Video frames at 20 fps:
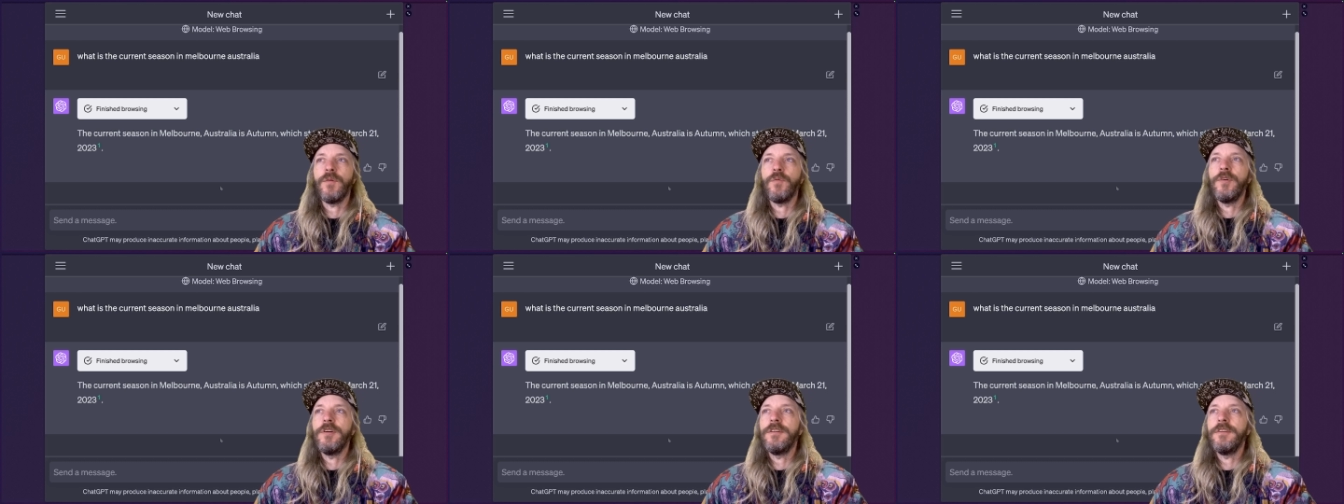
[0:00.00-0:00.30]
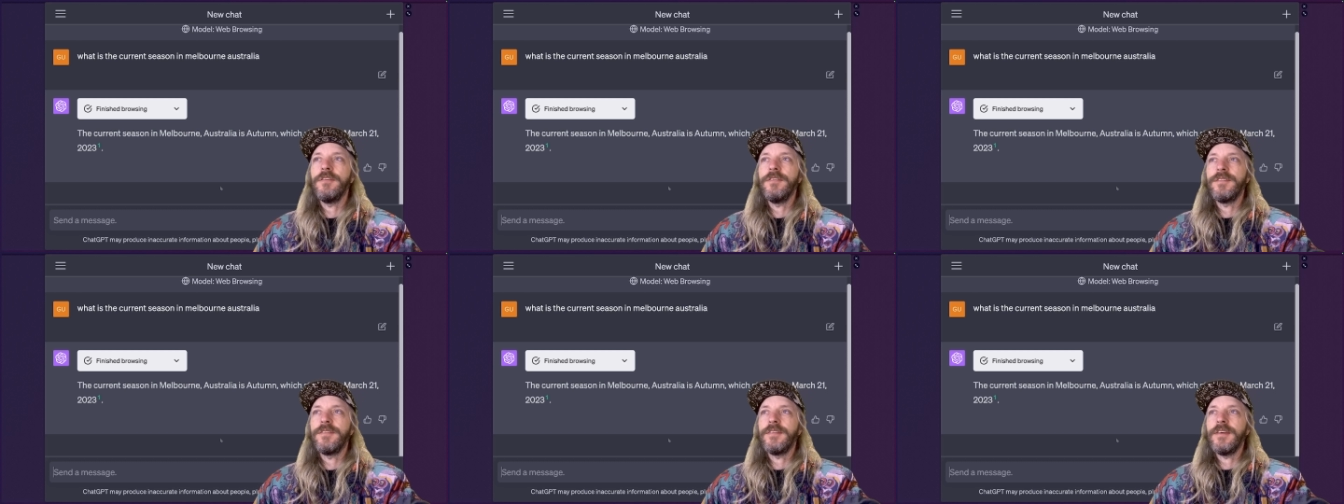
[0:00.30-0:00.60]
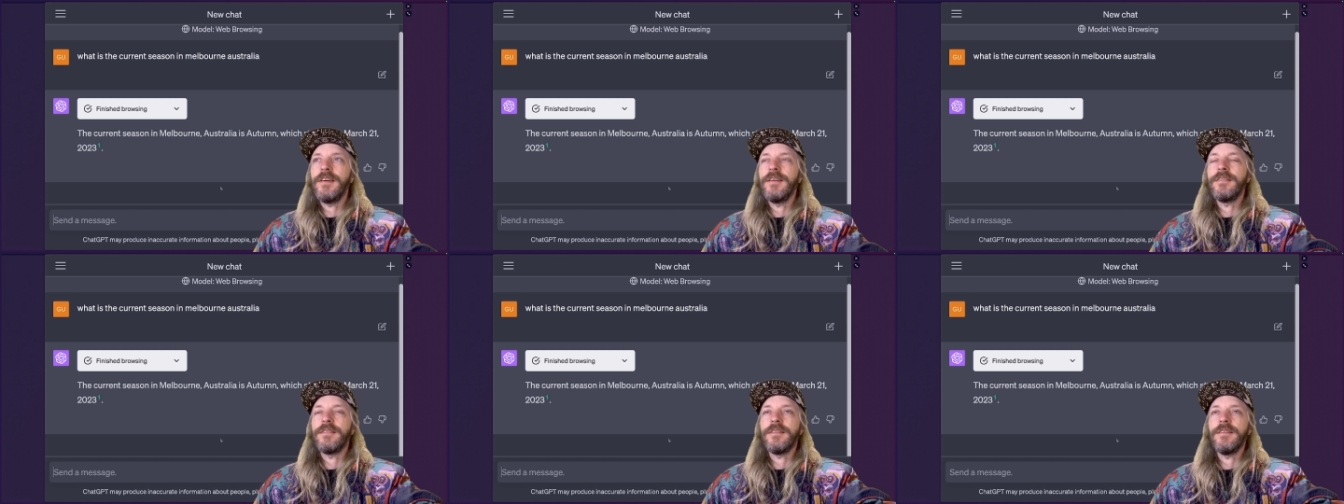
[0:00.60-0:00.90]
We do
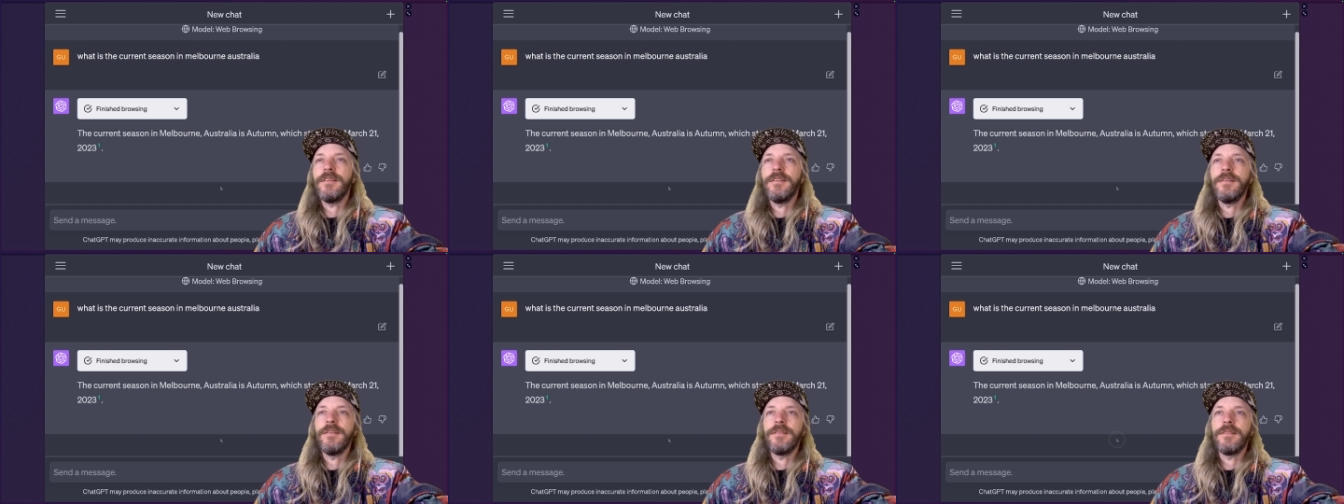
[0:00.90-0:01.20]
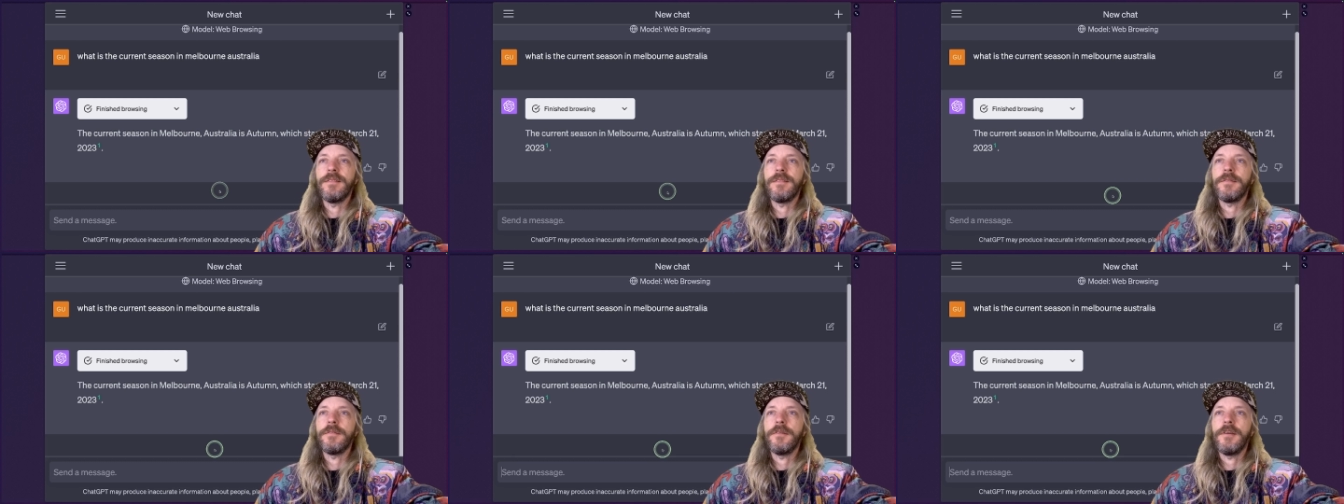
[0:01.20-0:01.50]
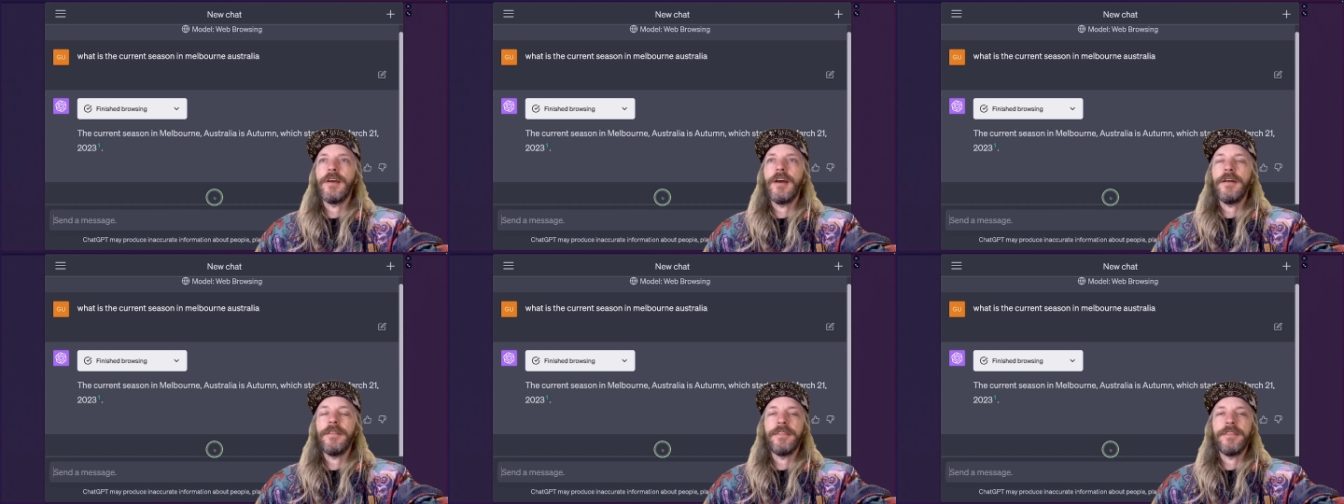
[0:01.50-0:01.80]
seasons
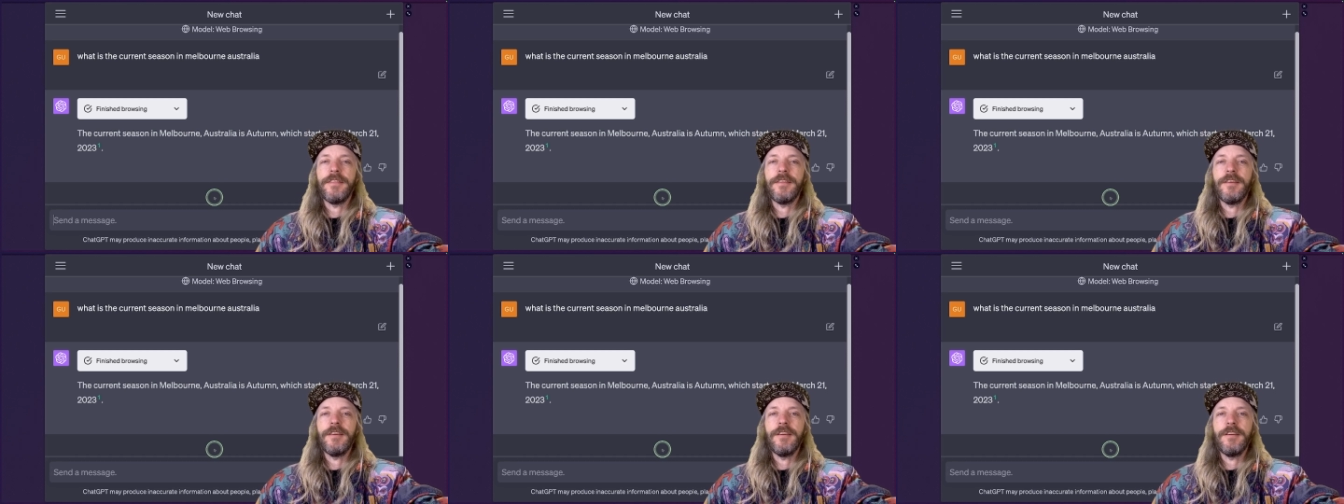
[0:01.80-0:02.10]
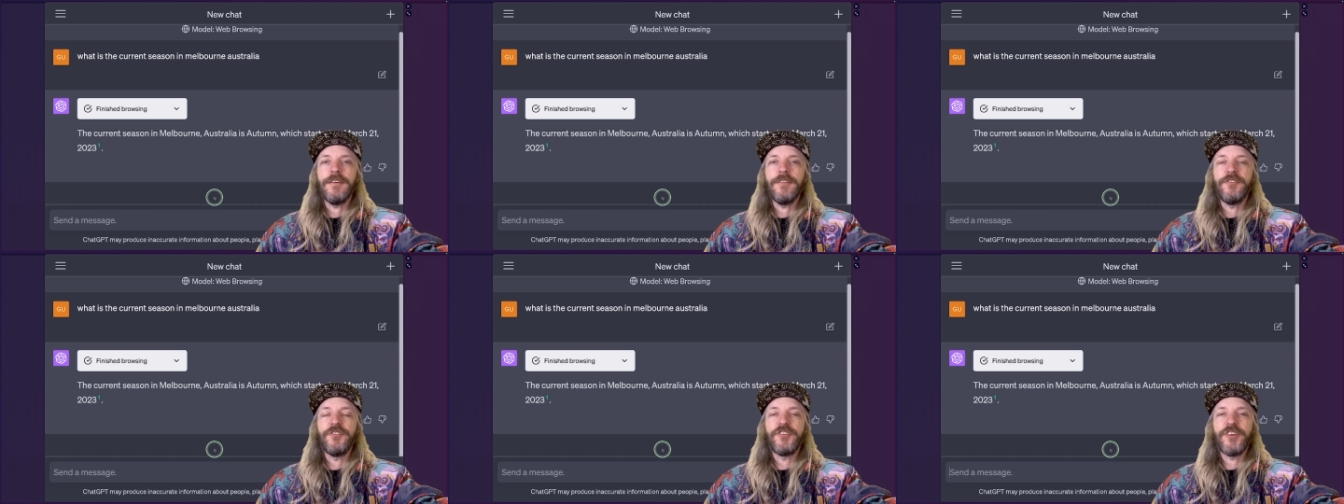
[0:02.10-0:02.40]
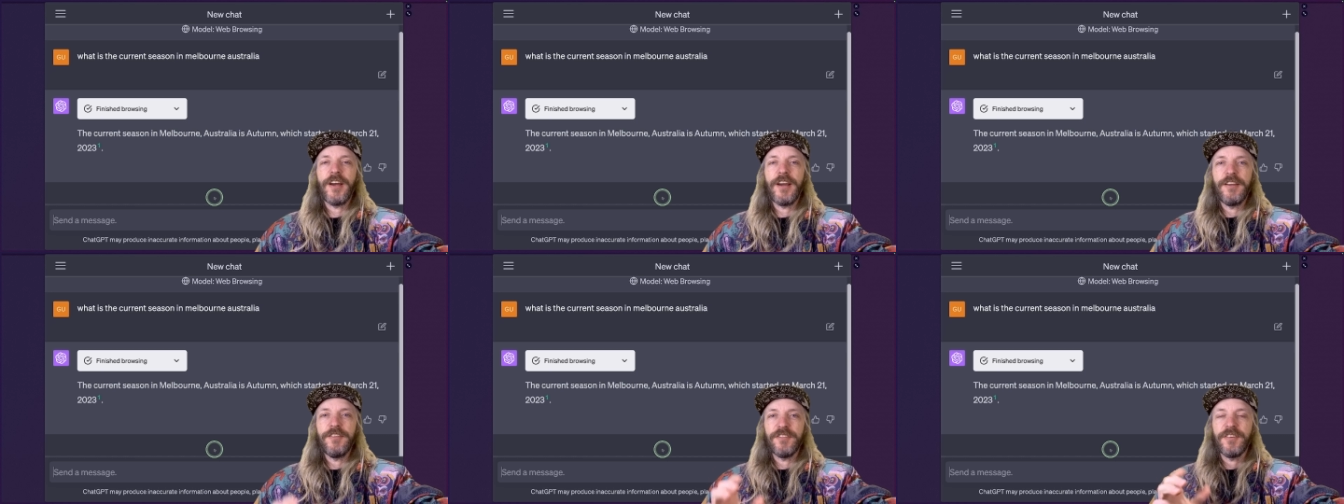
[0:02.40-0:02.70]
at the
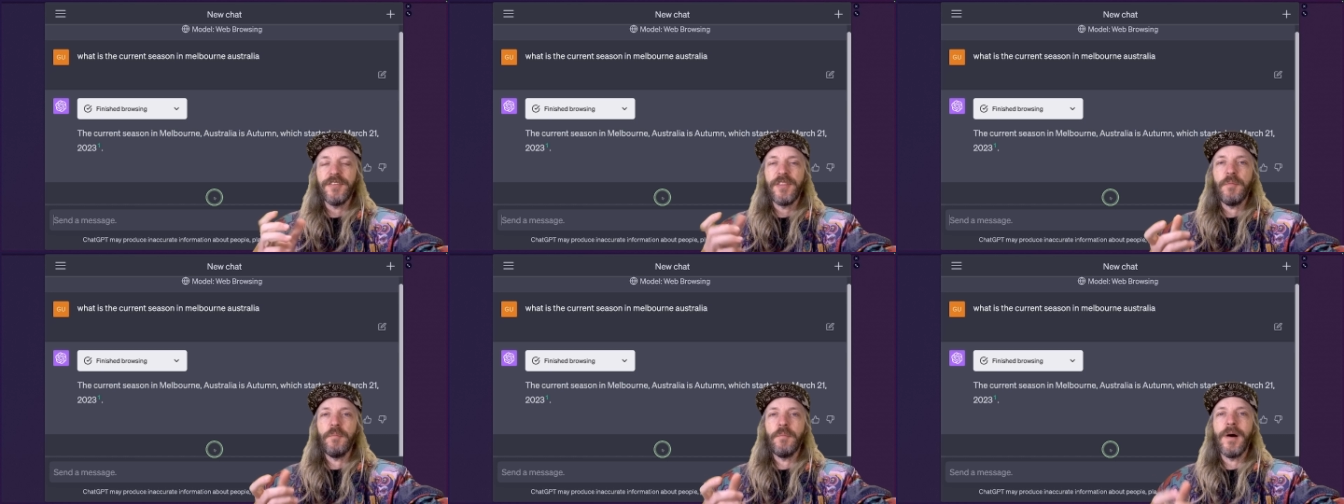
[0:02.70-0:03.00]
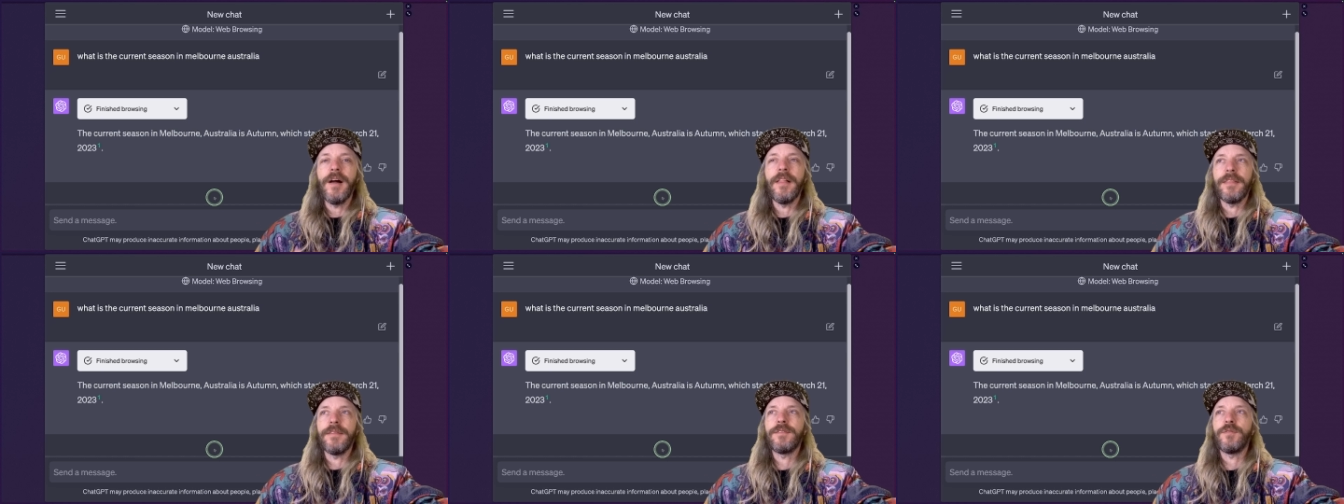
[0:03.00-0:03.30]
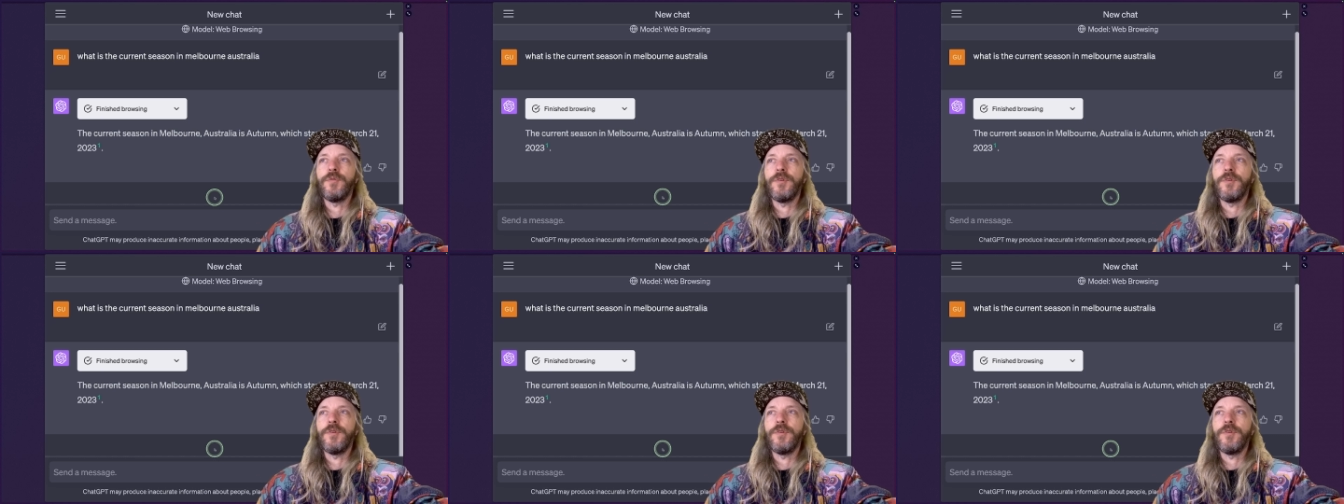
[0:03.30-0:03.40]
change of the months.